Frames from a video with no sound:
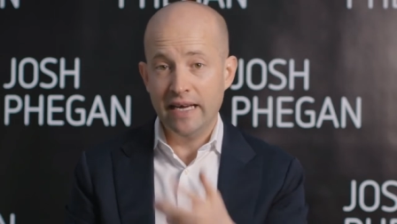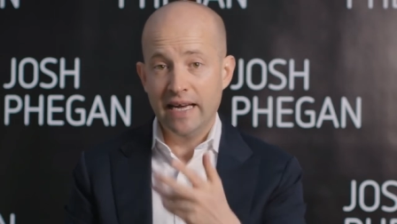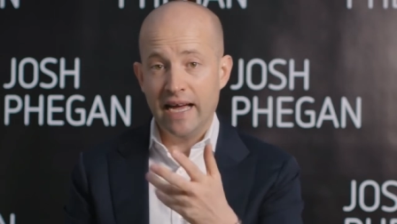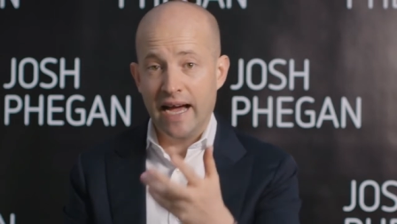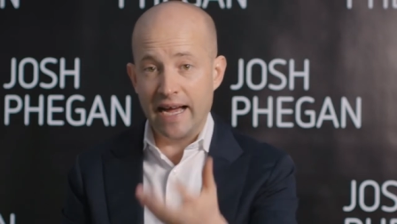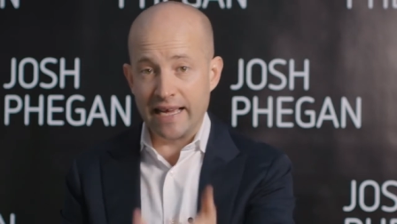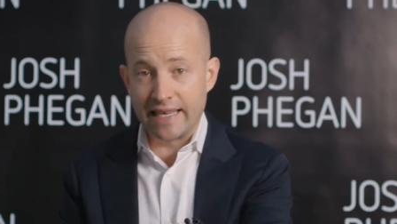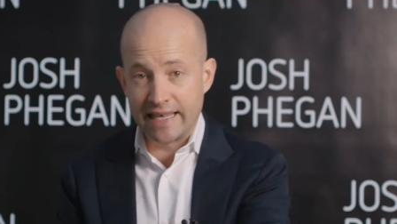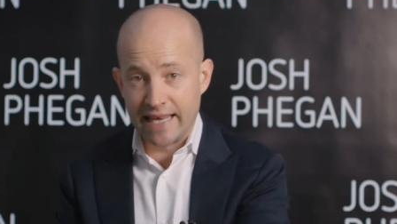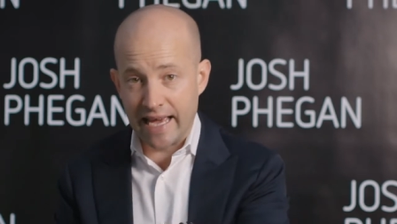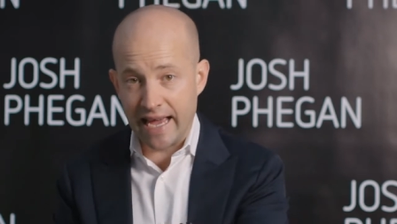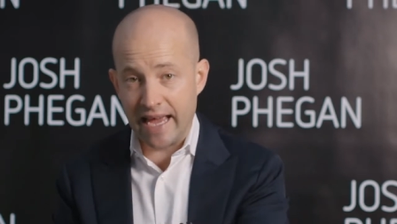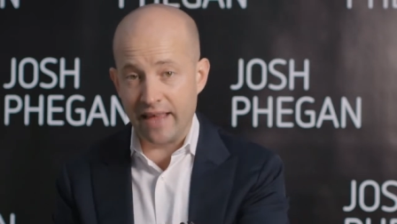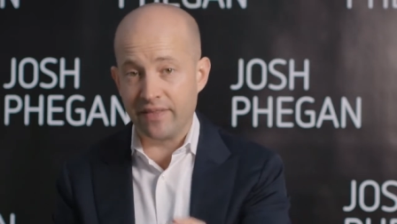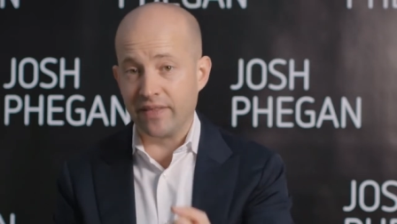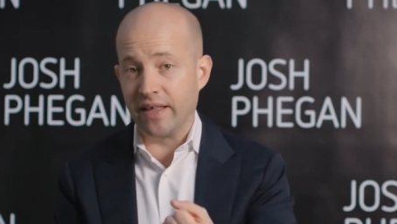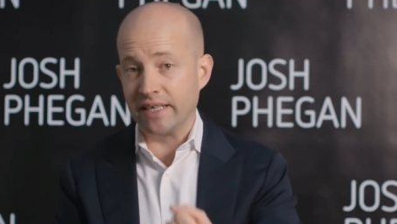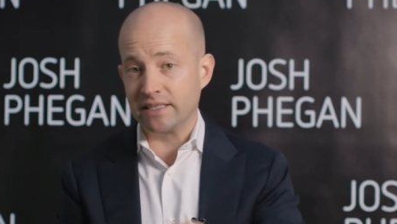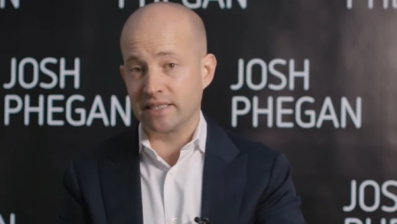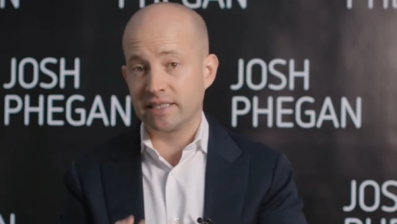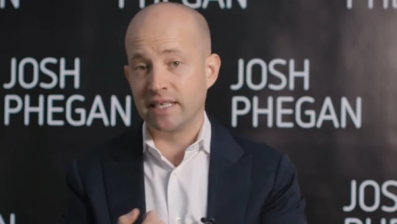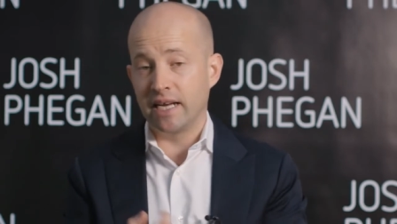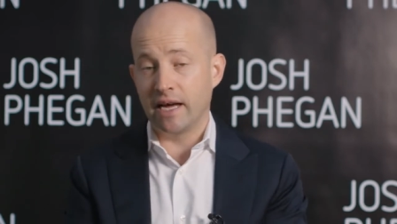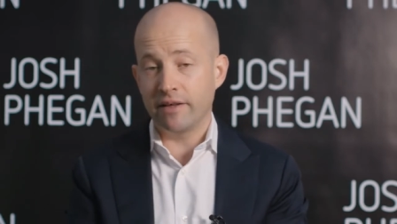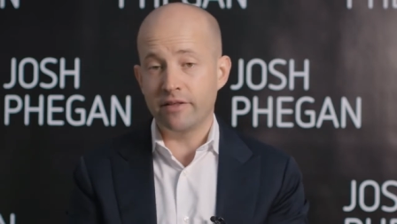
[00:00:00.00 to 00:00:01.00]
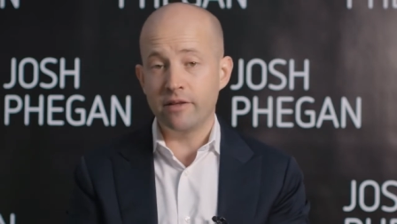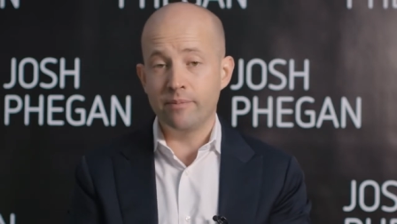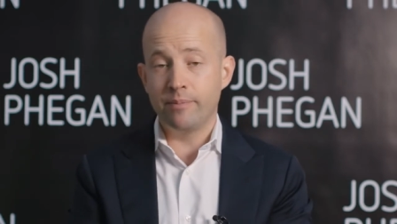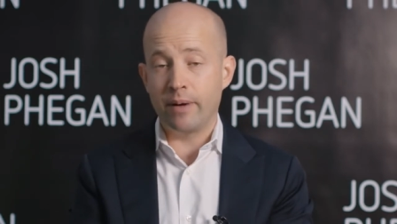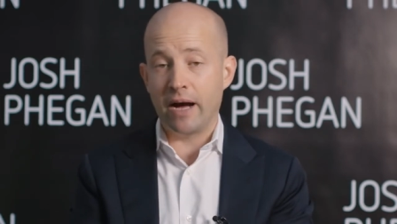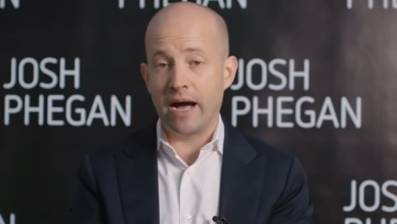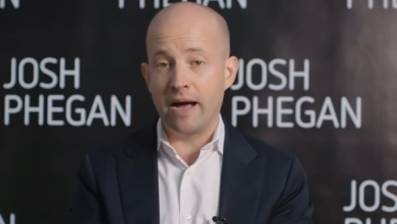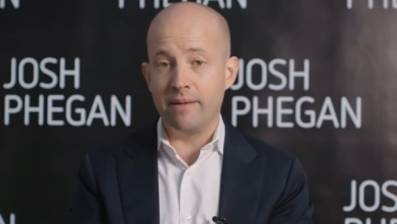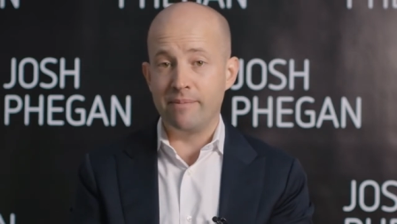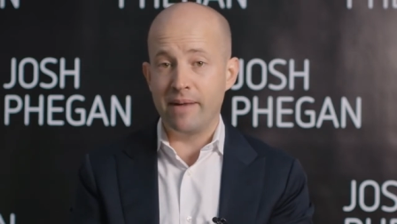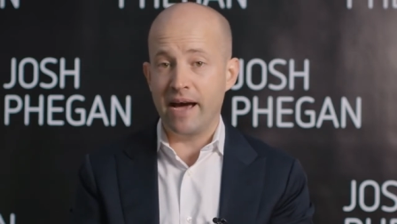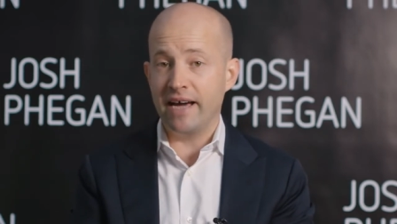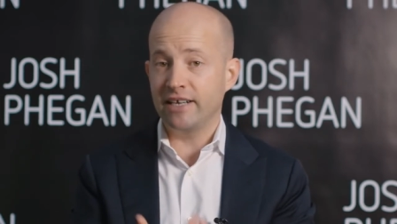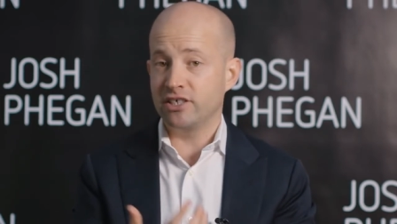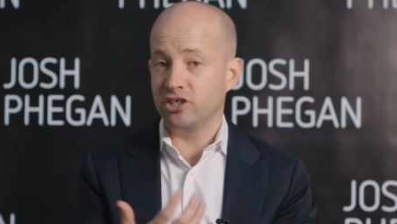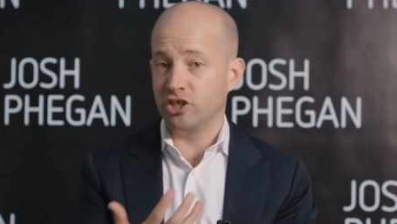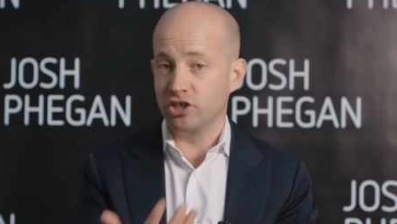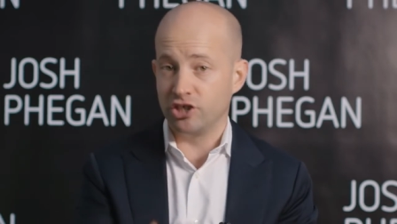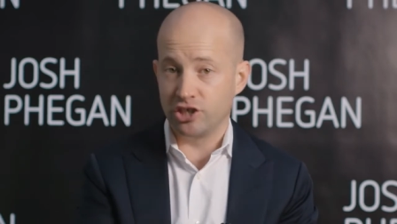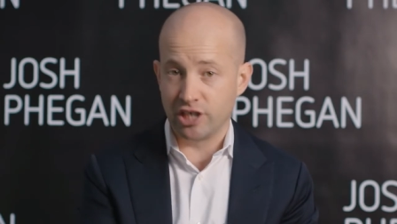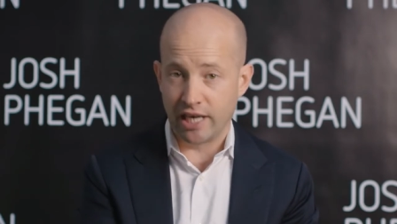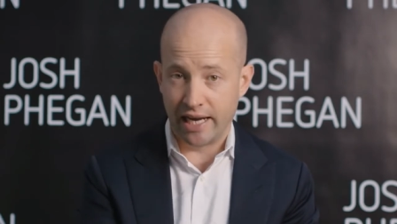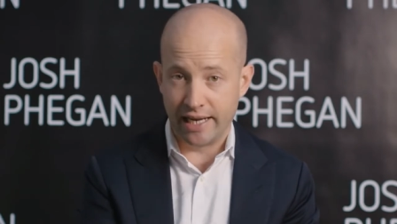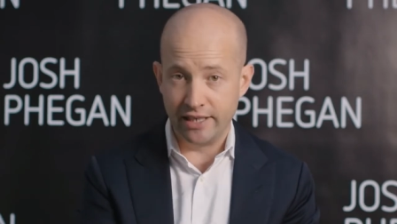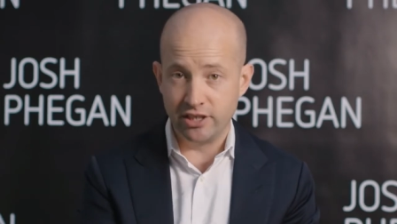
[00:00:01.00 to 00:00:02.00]
again, that's another buyer match, a
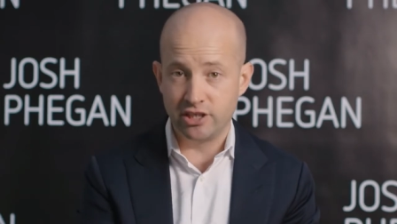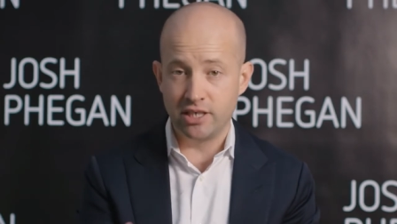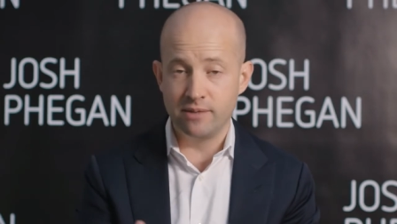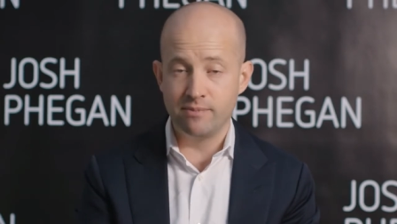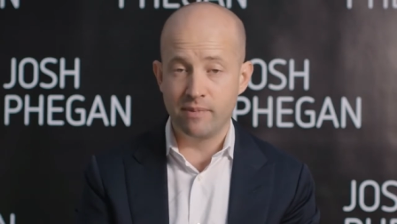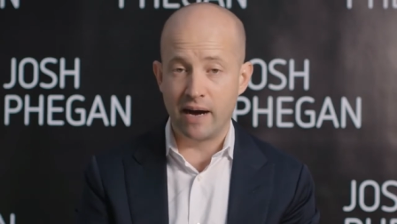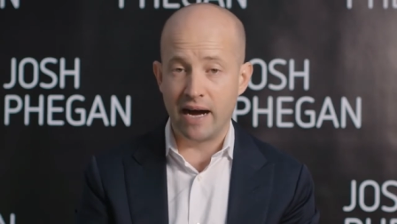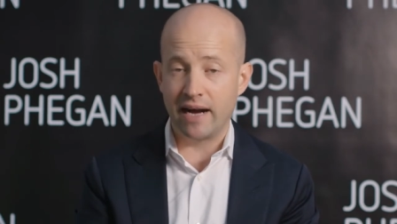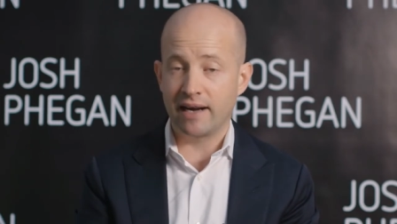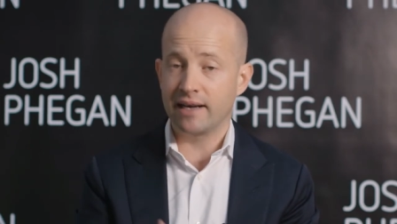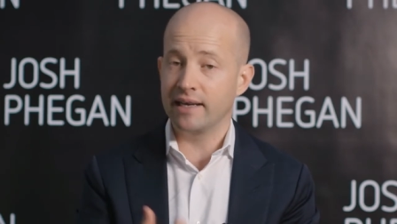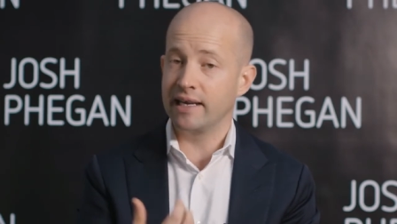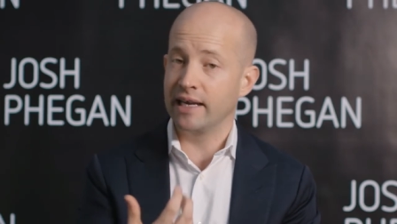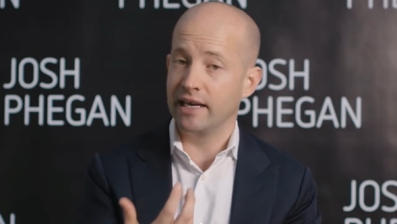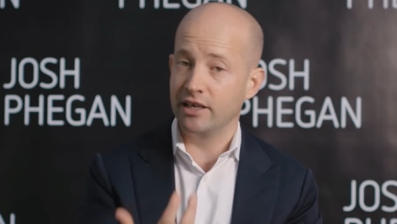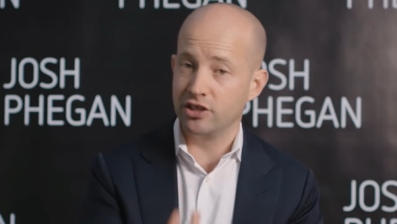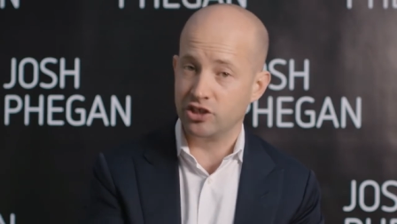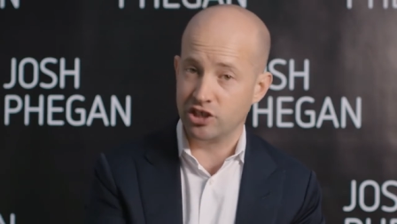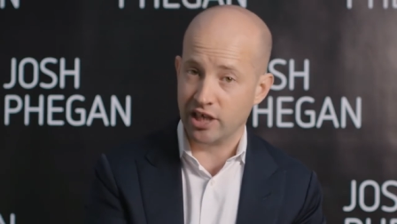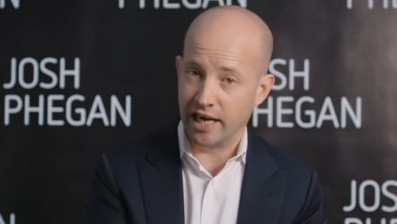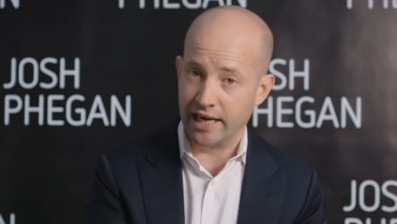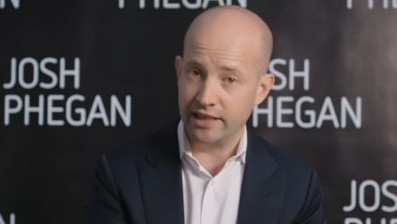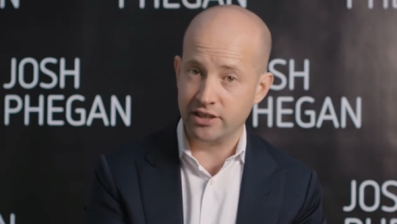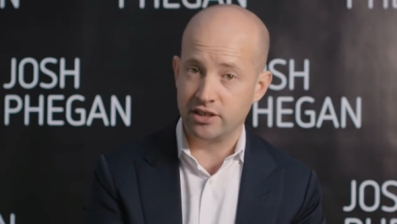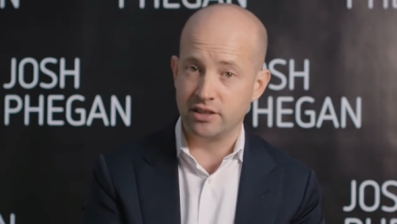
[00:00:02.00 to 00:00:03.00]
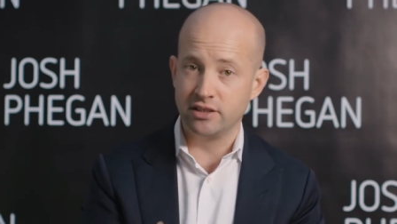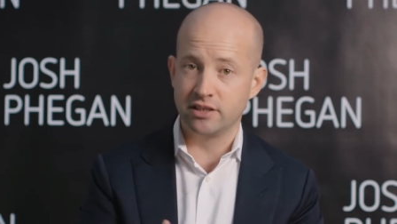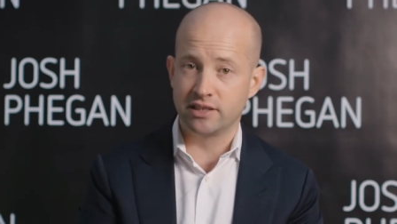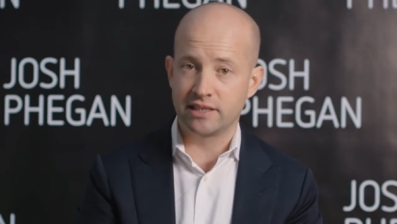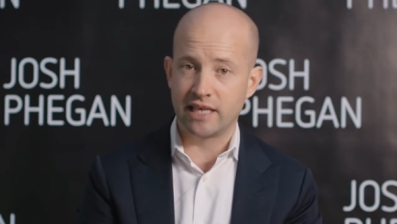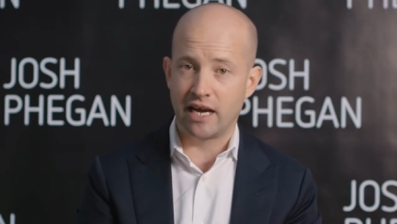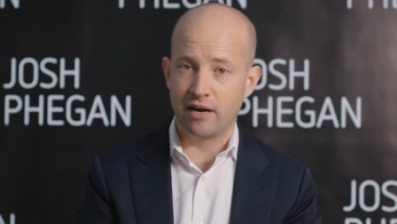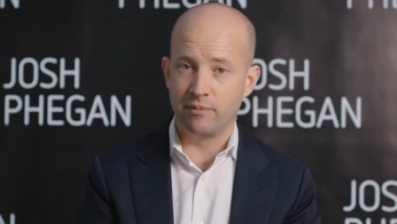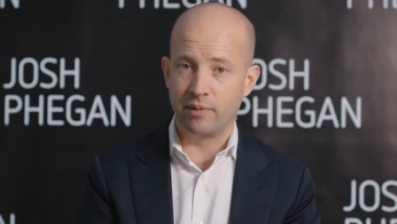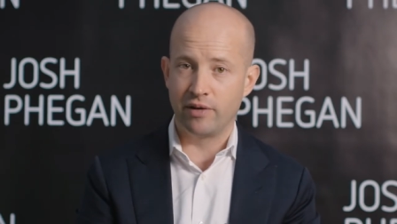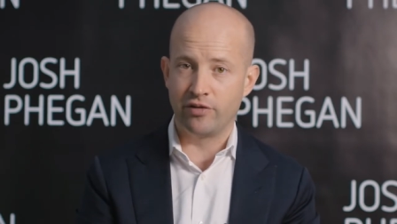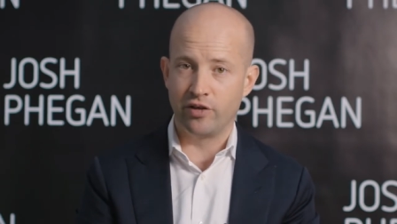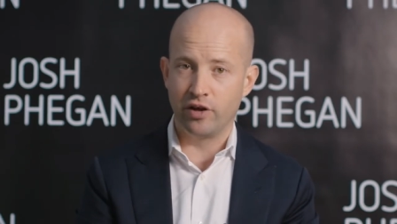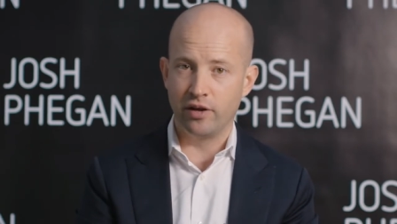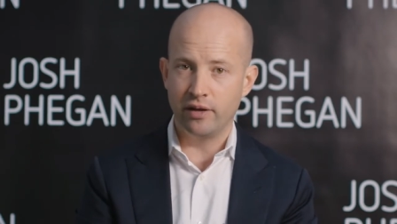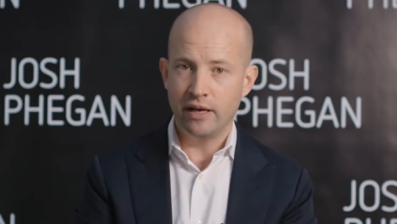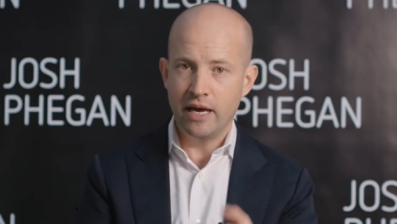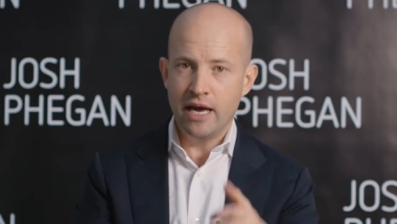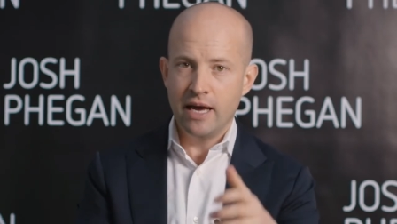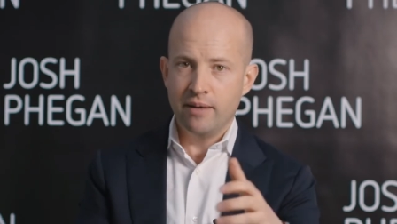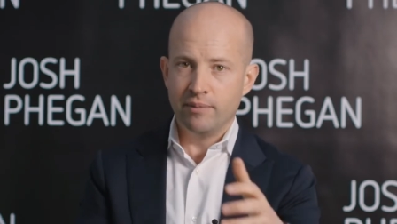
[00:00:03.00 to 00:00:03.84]
change in marketing, a change in sale method,